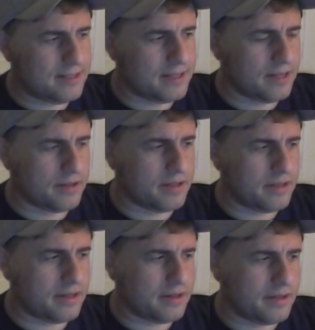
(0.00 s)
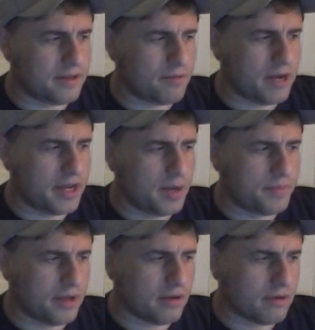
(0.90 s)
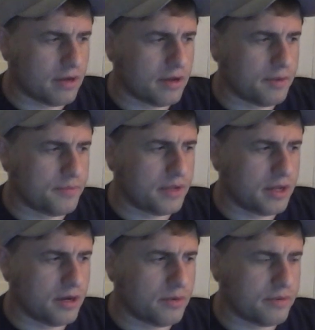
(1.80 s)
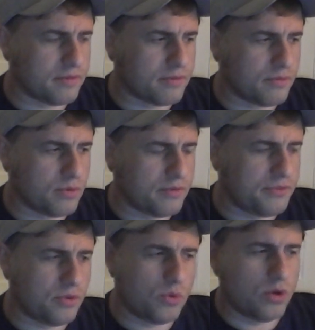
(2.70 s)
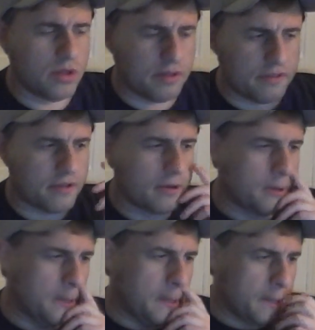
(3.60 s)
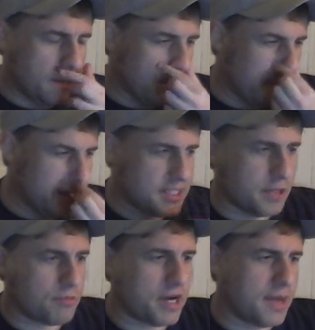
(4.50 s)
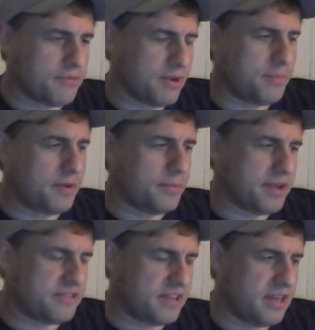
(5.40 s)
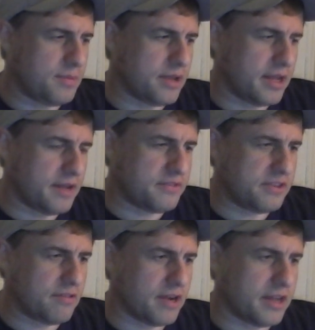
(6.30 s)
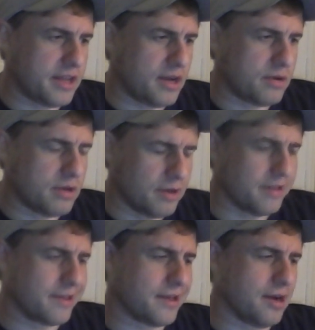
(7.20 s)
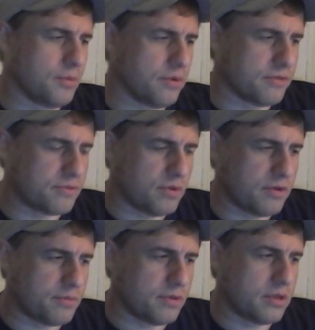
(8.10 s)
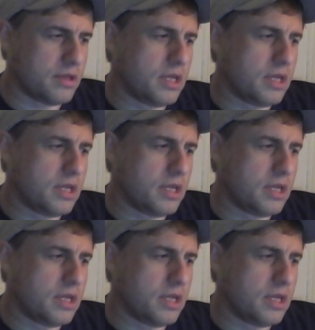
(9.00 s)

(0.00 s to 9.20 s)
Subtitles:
you know, they're right up there. You know, if it weren't for New Orleans, you know, I might say the Rams might be the best team in the NFC right now. You know, other than the Cowboys, of course. But,